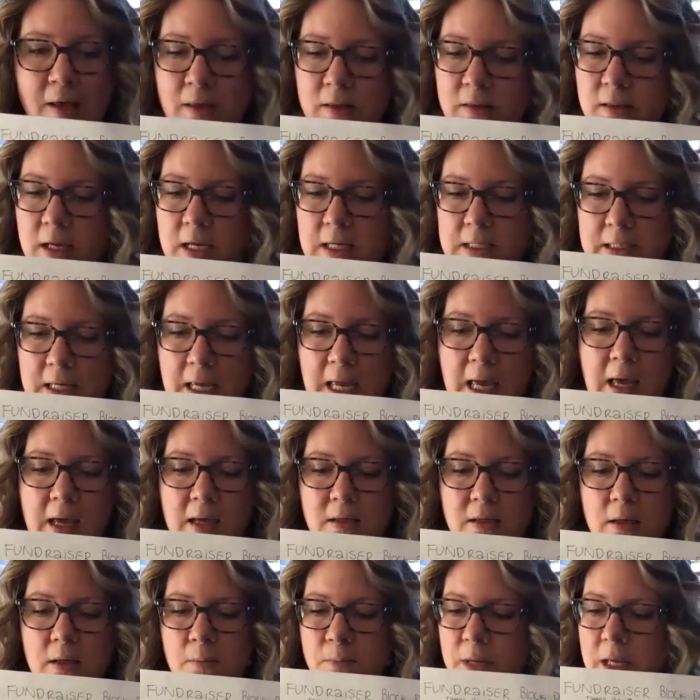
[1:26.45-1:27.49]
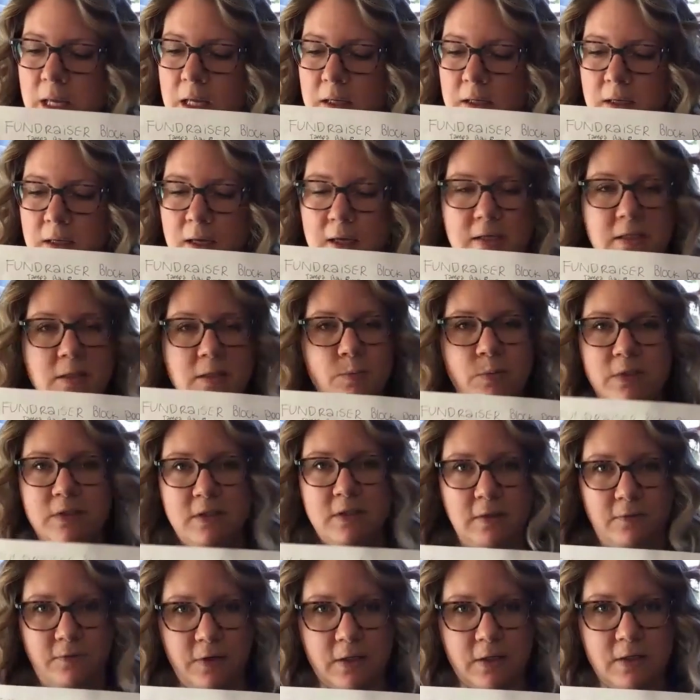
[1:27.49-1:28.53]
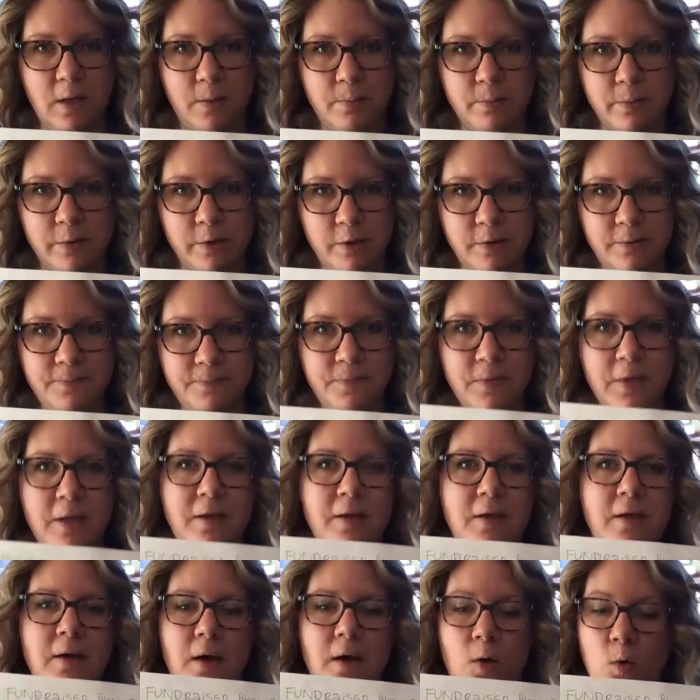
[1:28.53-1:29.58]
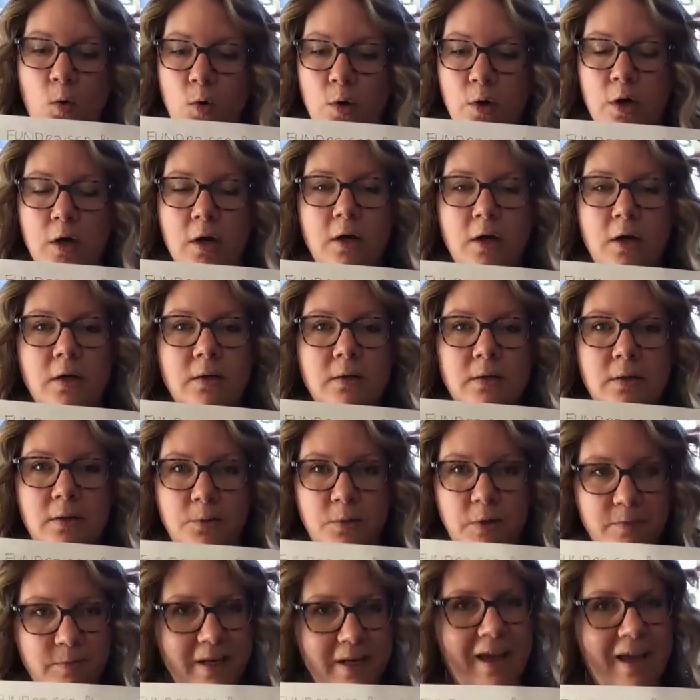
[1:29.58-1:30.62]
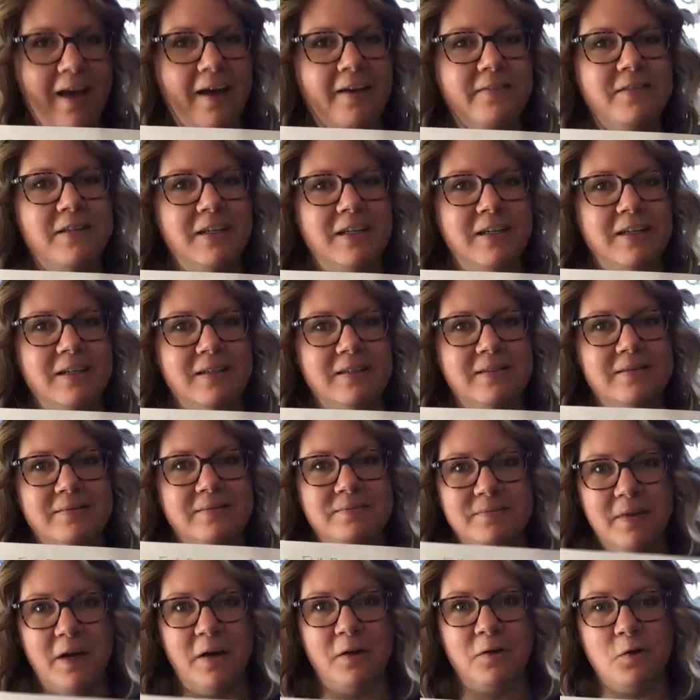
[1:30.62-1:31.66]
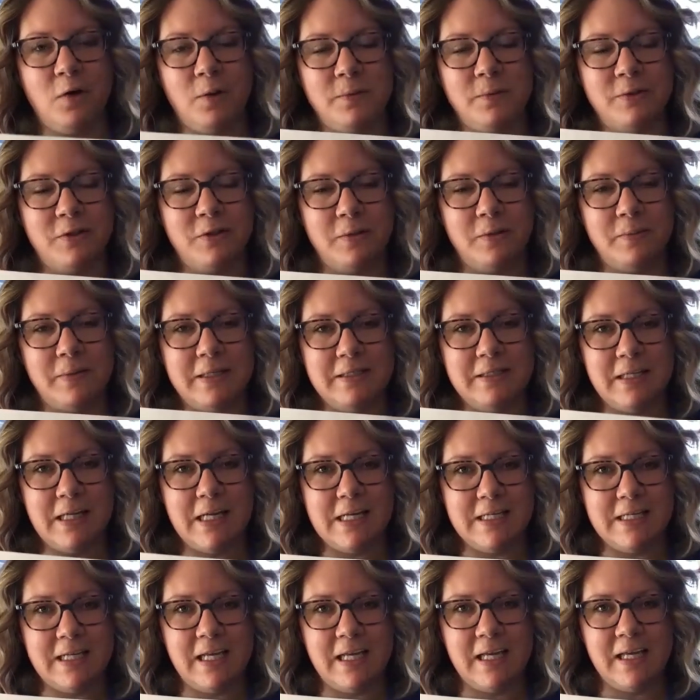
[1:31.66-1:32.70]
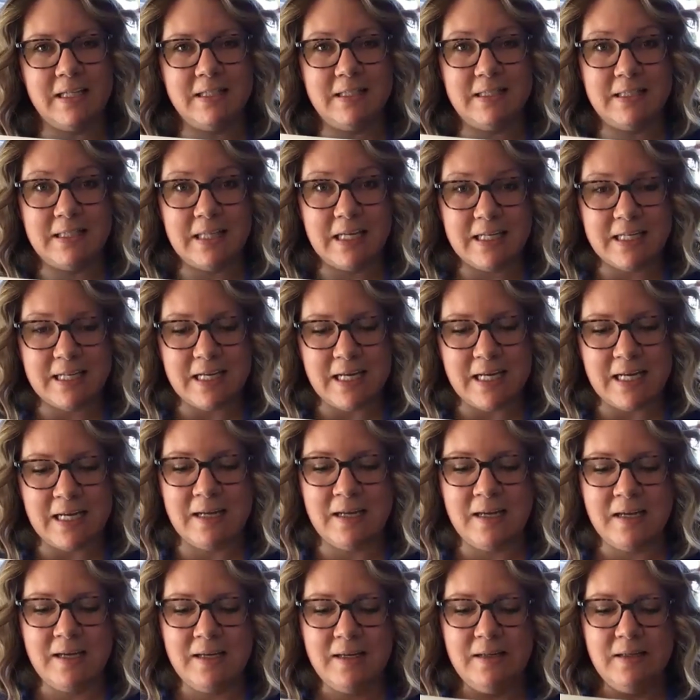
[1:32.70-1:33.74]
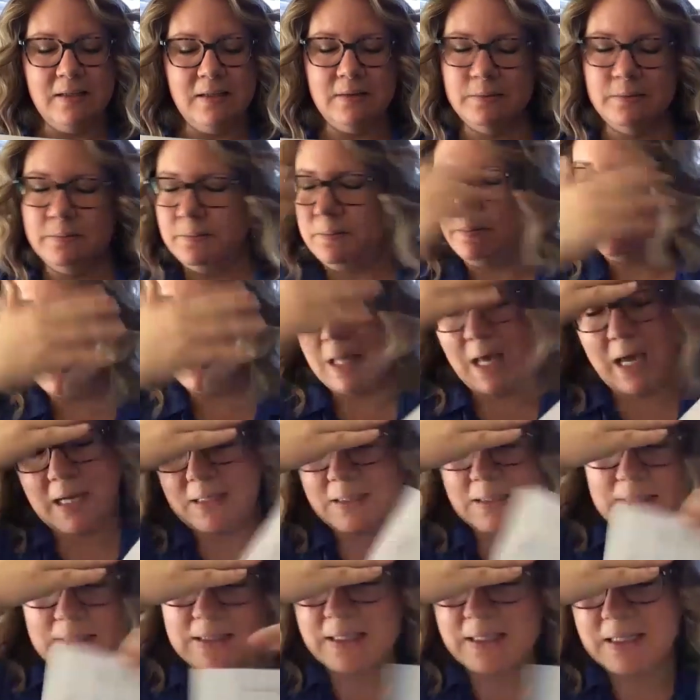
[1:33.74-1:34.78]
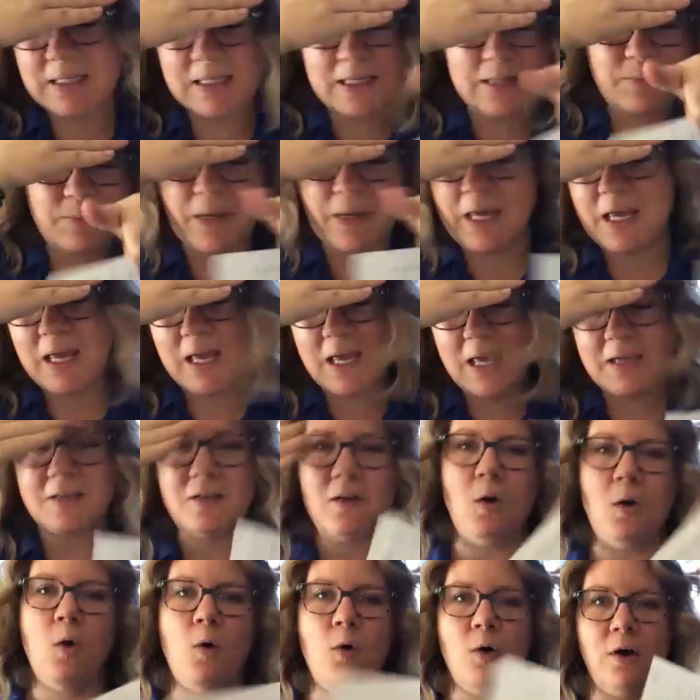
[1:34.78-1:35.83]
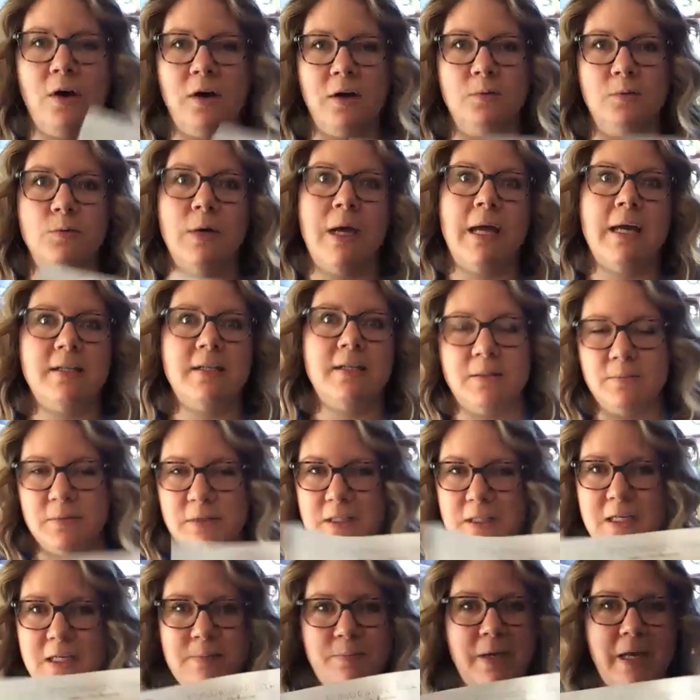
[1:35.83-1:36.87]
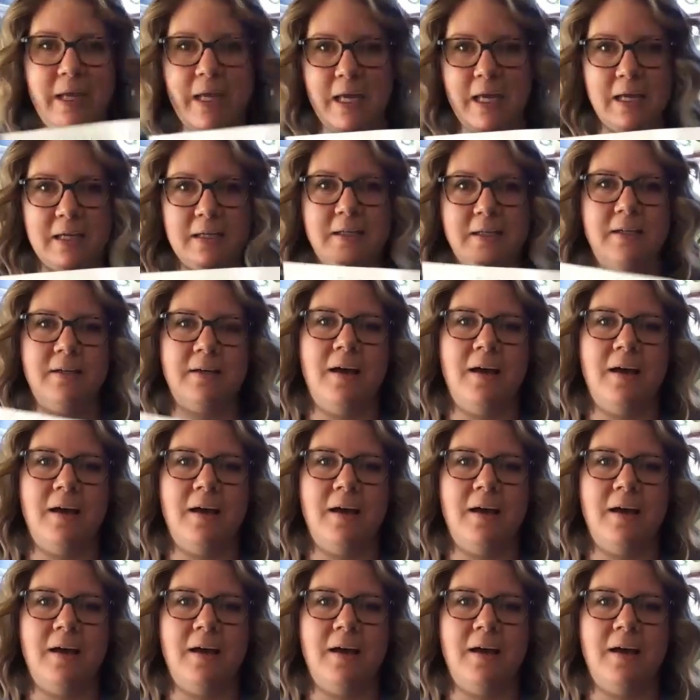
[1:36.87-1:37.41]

They can pick a specific number, or we've been having our chromosome 18 kid, Sydney, blindly pick or randomly pick.